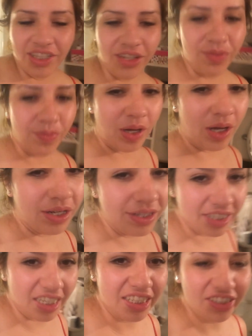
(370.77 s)
him how to
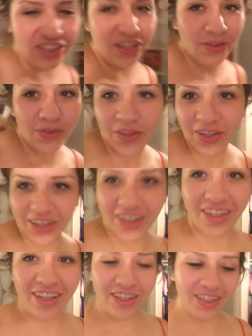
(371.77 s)
get a shower,
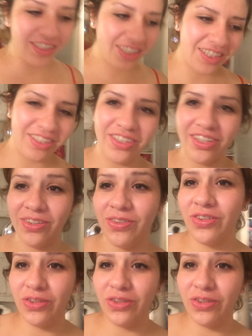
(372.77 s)
how to take a shower